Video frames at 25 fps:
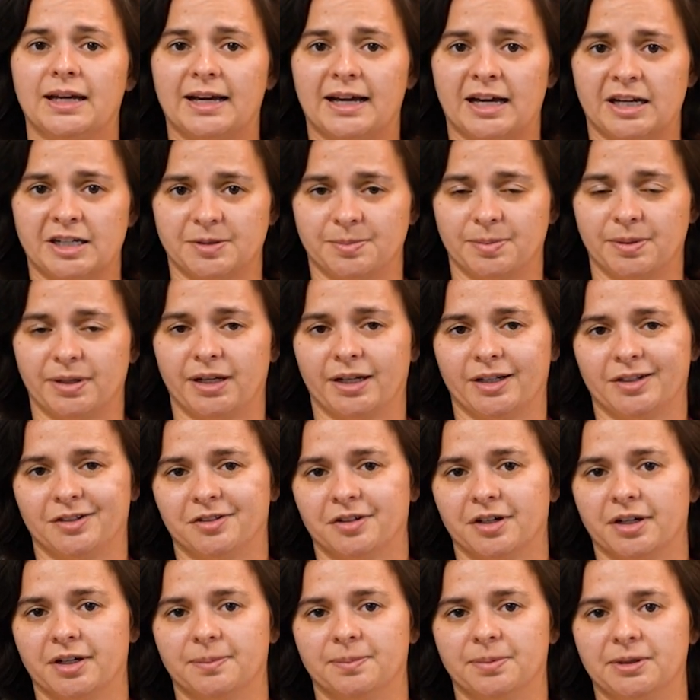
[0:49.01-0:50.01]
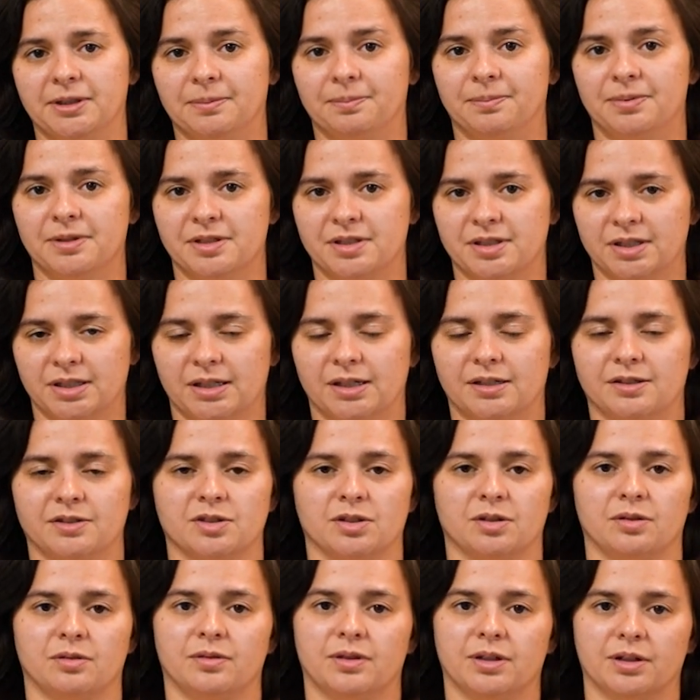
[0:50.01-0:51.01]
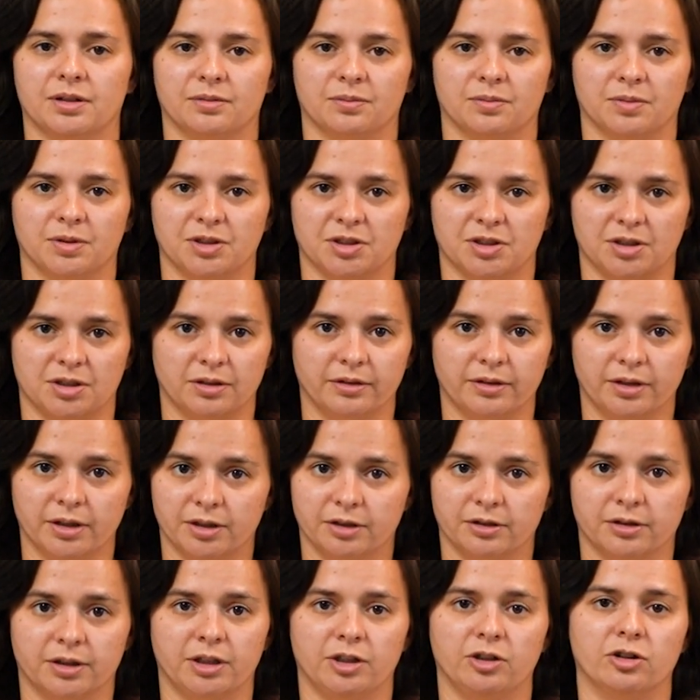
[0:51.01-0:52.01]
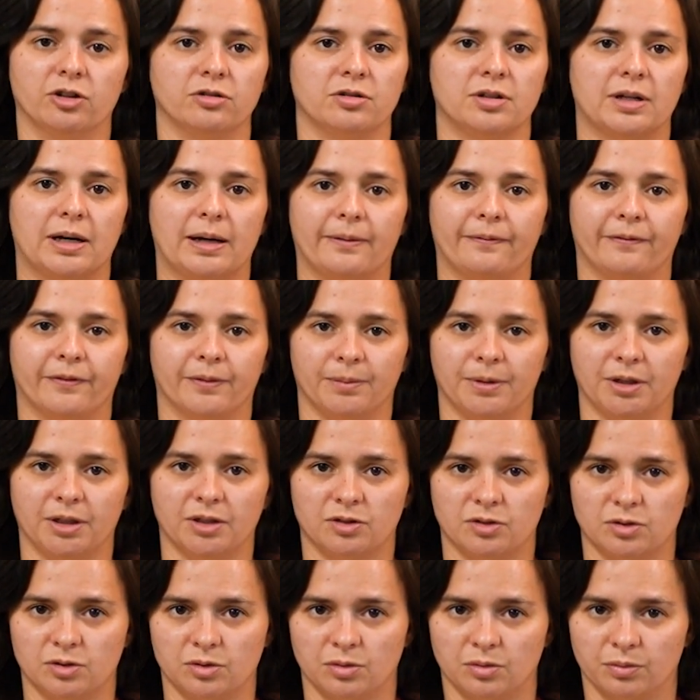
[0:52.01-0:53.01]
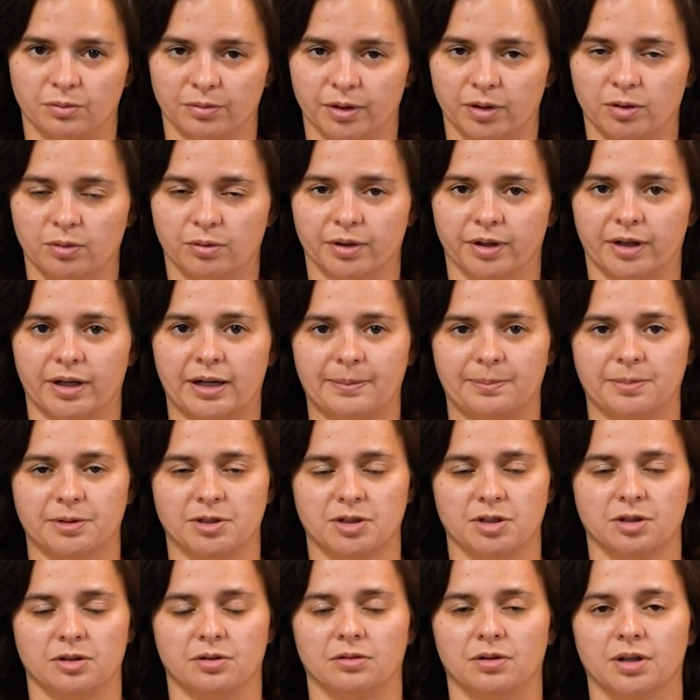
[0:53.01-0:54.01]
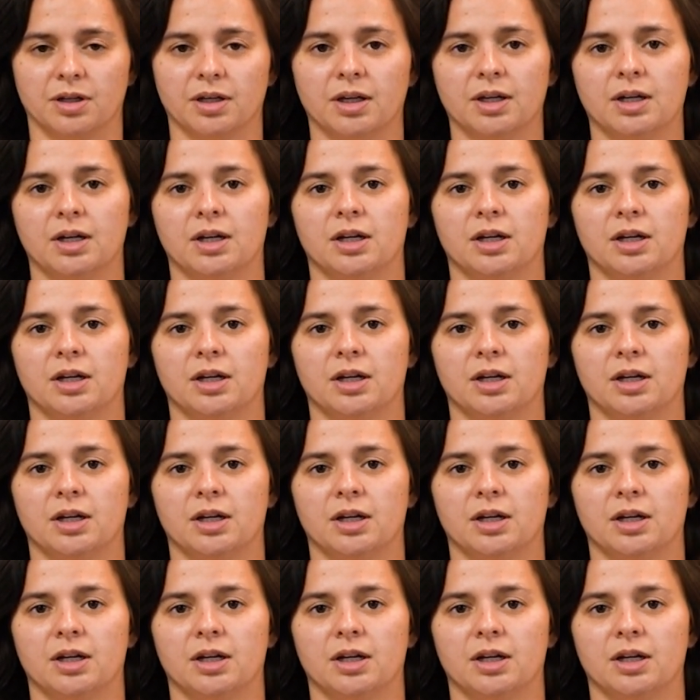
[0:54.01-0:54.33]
has been incredibly busy, and so there was literally no time for me to record an episode.